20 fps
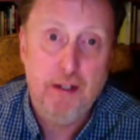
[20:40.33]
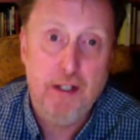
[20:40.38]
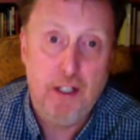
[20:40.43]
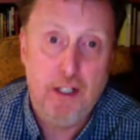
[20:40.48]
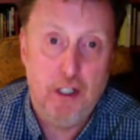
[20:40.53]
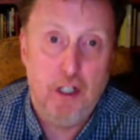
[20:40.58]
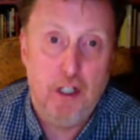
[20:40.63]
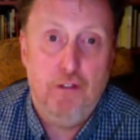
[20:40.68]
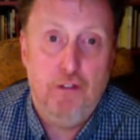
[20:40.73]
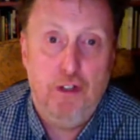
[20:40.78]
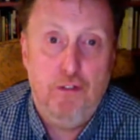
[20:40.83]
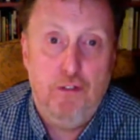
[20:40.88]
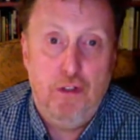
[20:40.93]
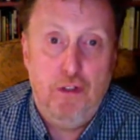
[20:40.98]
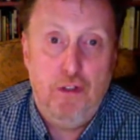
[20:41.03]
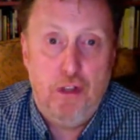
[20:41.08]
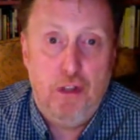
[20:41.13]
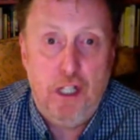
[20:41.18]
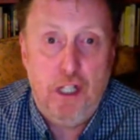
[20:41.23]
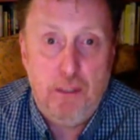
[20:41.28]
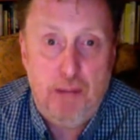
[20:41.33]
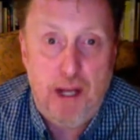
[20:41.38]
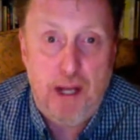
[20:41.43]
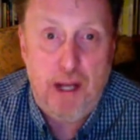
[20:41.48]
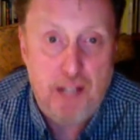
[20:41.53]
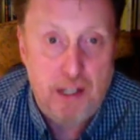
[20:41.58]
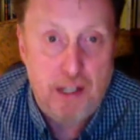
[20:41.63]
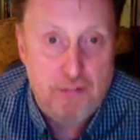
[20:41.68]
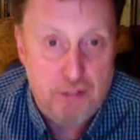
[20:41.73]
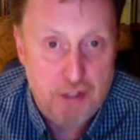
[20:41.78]
You know, if, if you think about
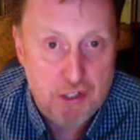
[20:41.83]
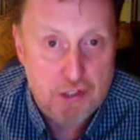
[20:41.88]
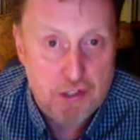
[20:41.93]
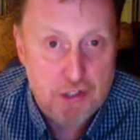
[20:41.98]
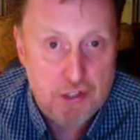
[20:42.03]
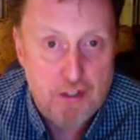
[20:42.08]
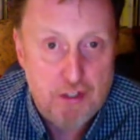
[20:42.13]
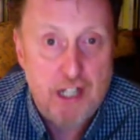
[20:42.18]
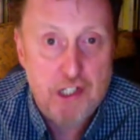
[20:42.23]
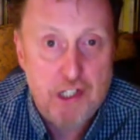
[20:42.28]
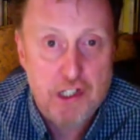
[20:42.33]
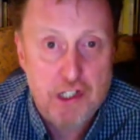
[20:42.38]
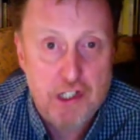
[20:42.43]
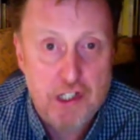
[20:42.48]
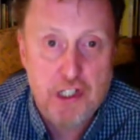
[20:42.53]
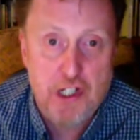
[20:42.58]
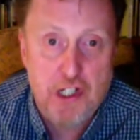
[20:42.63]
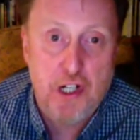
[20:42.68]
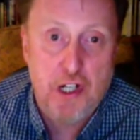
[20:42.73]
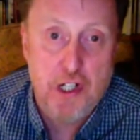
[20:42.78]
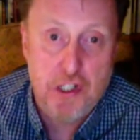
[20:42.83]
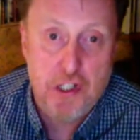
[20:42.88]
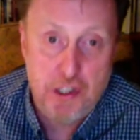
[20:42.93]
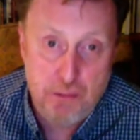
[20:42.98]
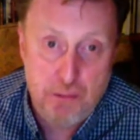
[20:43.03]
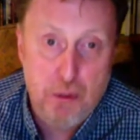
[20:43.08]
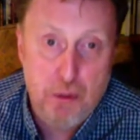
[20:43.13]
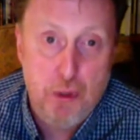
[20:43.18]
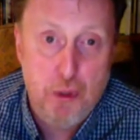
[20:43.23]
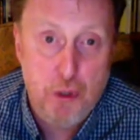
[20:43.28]
the evidence for exercise in
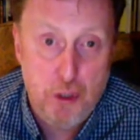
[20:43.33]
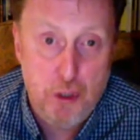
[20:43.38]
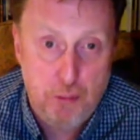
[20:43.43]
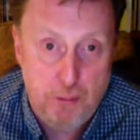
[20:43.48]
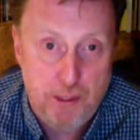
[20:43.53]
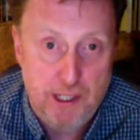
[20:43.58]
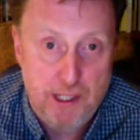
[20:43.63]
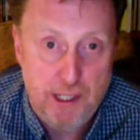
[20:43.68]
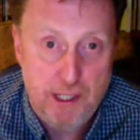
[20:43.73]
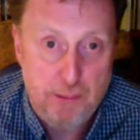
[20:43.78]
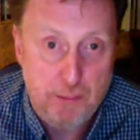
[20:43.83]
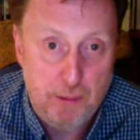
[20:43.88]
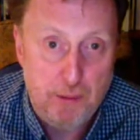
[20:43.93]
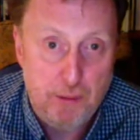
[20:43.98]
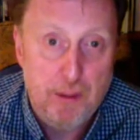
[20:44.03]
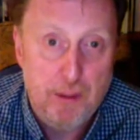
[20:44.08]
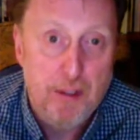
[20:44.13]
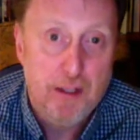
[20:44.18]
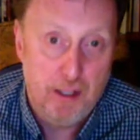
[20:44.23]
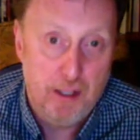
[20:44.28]
poorer people,